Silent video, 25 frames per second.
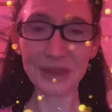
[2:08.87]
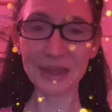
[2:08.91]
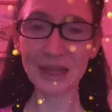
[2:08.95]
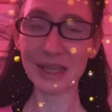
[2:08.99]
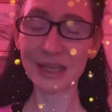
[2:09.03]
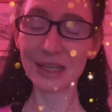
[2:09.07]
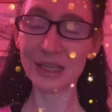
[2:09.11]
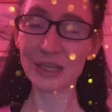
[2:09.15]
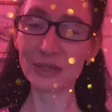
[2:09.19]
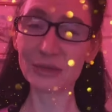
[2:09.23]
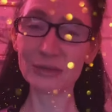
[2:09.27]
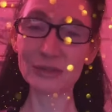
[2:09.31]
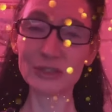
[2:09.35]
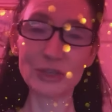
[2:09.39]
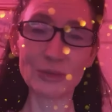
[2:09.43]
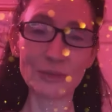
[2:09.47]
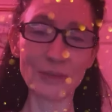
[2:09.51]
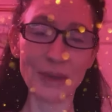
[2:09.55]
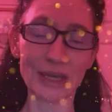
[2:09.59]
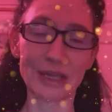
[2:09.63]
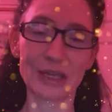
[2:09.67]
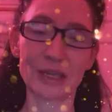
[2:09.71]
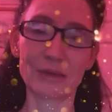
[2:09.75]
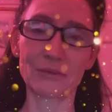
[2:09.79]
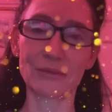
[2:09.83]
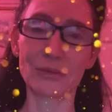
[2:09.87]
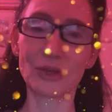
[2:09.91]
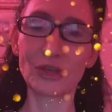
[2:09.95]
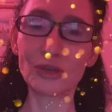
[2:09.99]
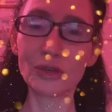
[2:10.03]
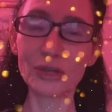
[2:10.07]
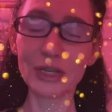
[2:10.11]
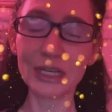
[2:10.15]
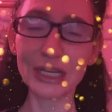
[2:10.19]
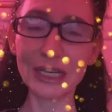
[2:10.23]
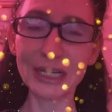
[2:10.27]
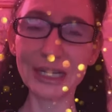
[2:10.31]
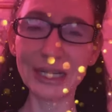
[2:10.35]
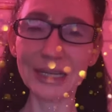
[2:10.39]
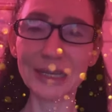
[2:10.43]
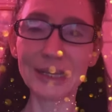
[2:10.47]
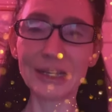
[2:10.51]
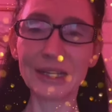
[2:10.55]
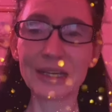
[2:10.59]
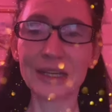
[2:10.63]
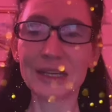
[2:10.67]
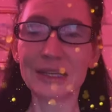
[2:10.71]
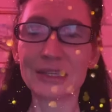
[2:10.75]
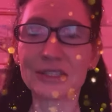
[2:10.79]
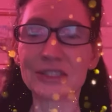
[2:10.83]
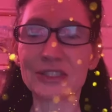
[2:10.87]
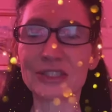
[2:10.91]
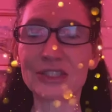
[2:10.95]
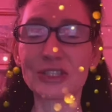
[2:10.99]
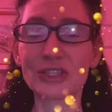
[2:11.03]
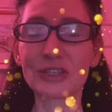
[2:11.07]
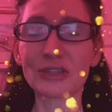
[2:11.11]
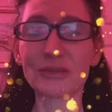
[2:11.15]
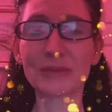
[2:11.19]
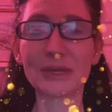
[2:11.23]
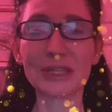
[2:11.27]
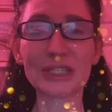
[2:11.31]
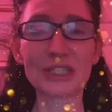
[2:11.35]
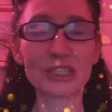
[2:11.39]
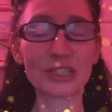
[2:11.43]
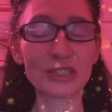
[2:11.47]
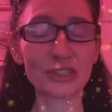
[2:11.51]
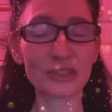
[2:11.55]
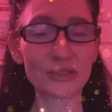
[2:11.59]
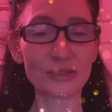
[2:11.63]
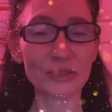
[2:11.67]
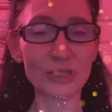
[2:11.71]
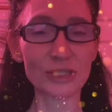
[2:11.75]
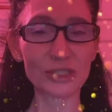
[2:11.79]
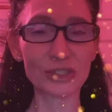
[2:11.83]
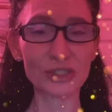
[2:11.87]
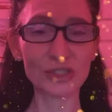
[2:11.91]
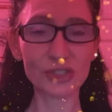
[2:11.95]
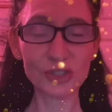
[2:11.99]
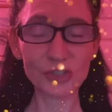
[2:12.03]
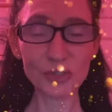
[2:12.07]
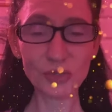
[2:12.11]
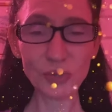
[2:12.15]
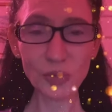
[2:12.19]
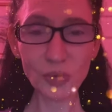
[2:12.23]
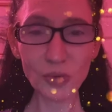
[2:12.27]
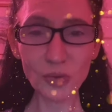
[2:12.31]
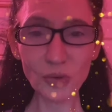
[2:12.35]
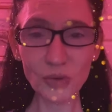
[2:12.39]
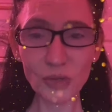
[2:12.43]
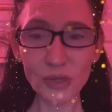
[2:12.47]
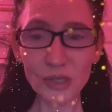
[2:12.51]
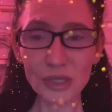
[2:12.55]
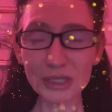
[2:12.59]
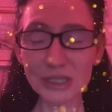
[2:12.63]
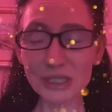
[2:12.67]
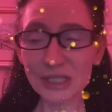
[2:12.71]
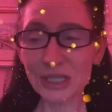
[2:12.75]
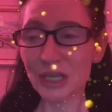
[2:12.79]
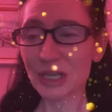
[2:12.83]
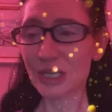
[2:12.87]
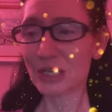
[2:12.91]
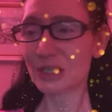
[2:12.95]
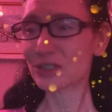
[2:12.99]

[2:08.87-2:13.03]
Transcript: Thank you to my community, to my children's schools,